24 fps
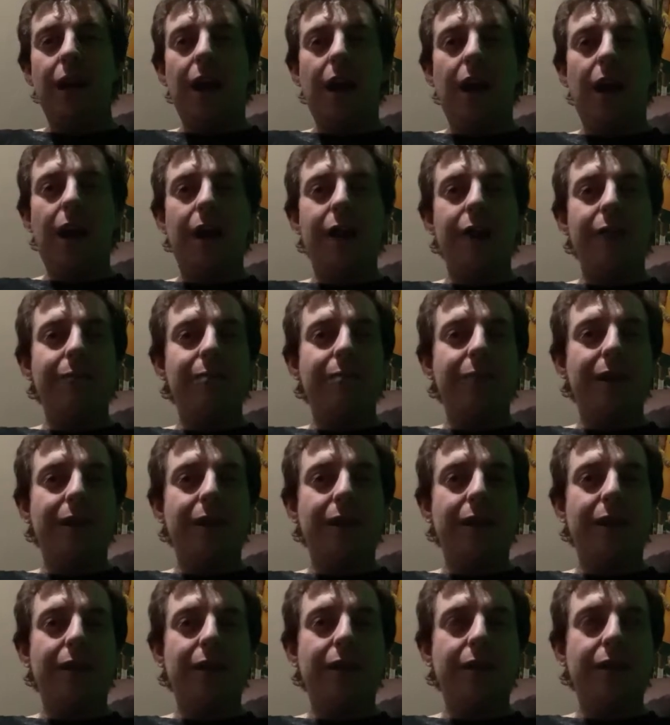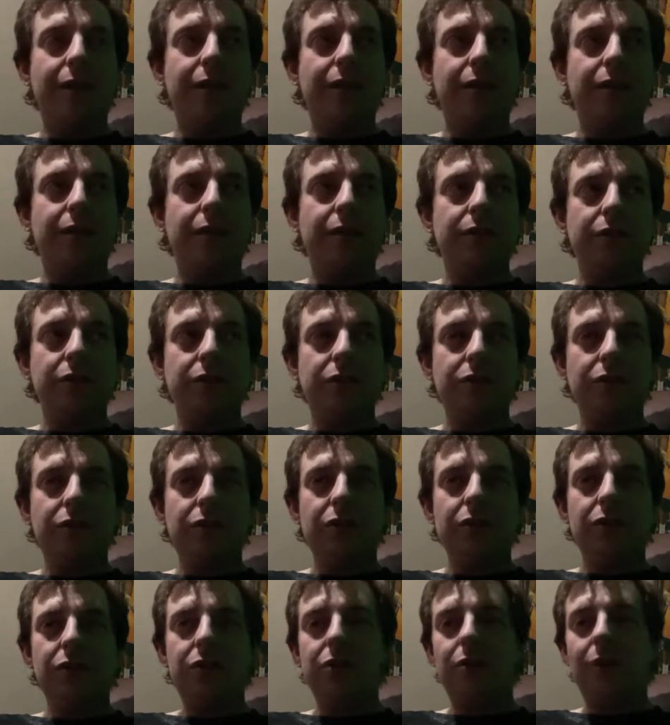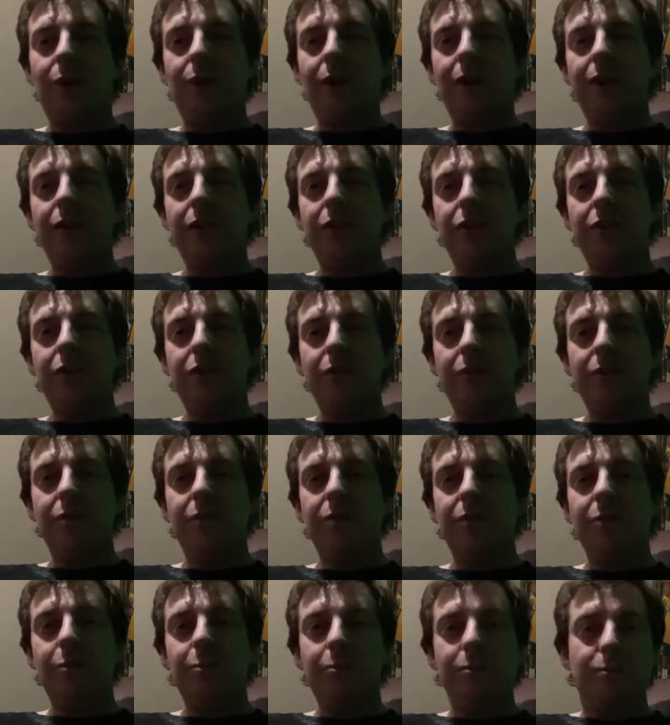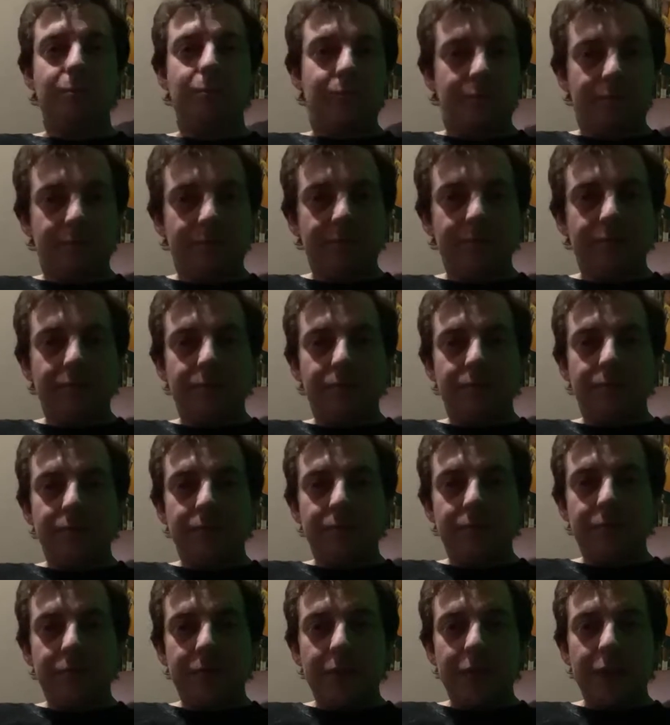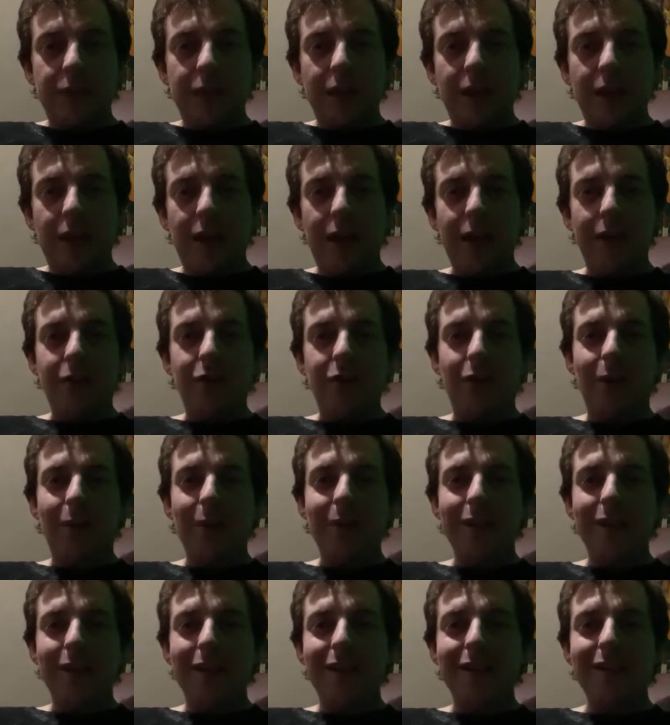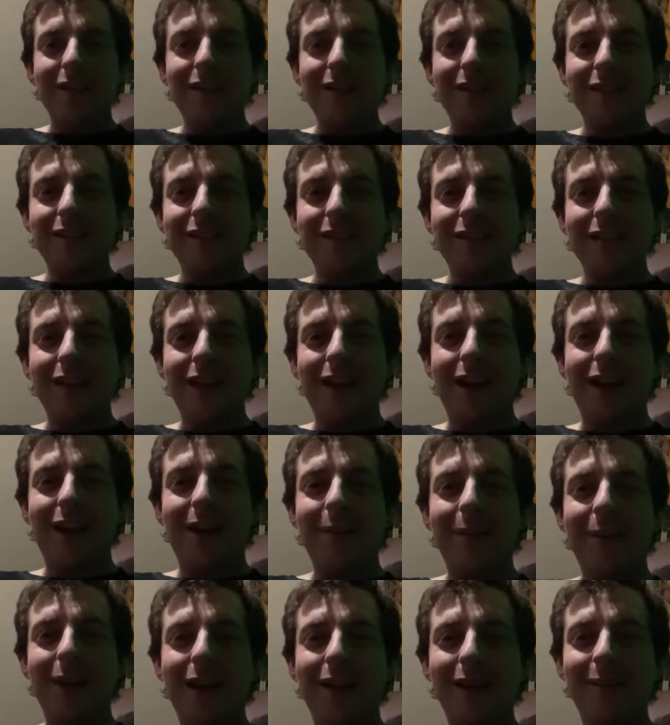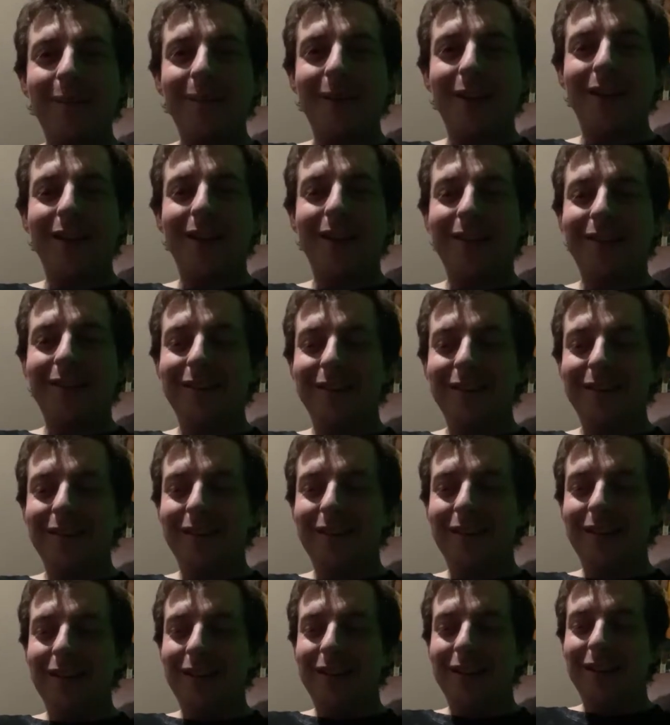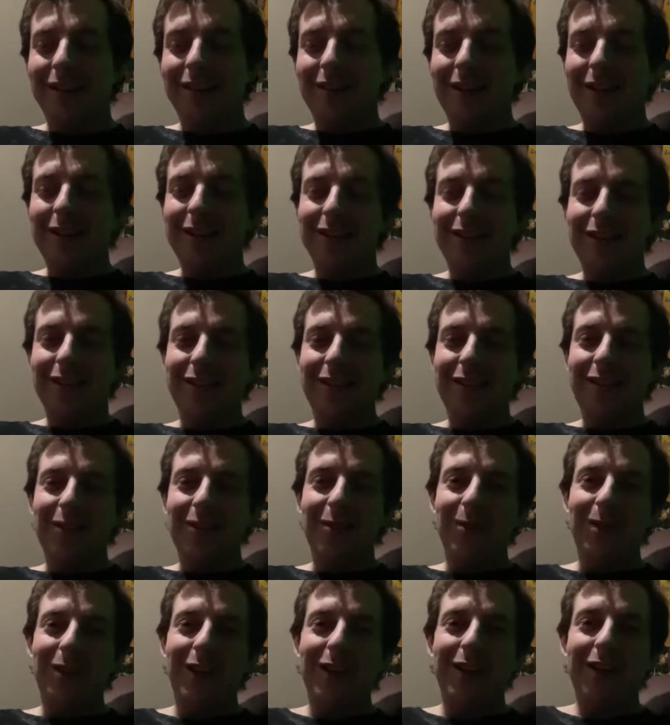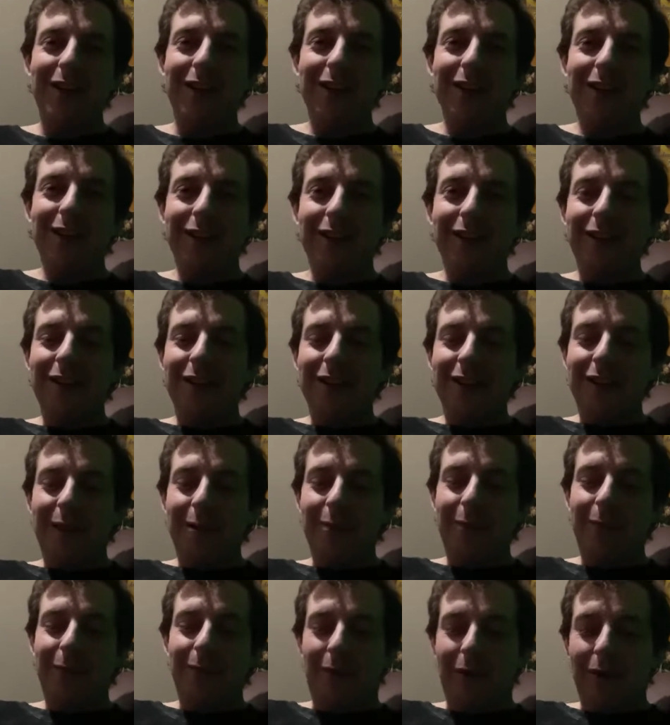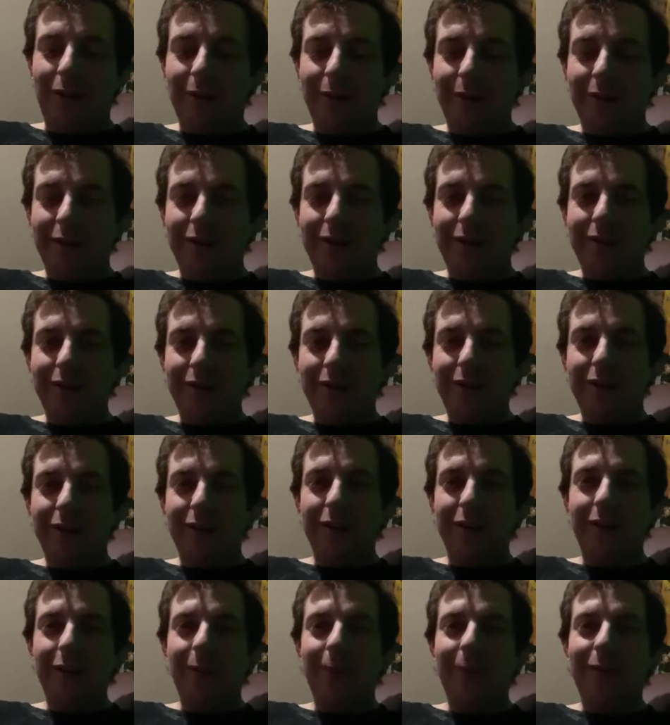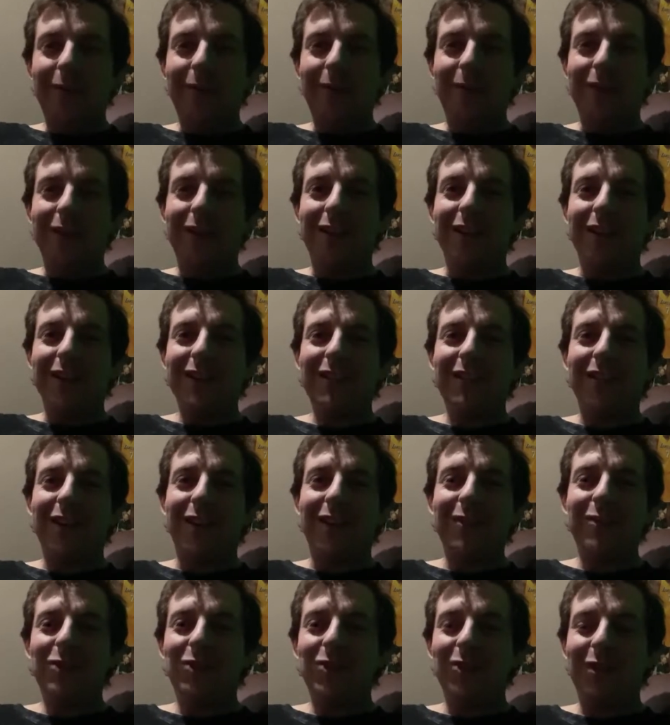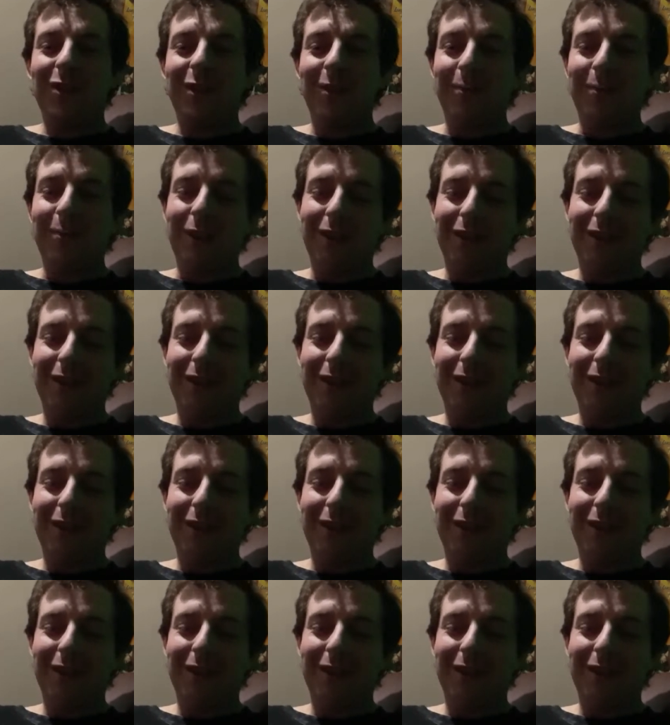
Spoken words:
I've been trying to. Hi, Colby. Yes, yeah, I'm back, man. Glad to see you. I've been following and waiting for the next live stream.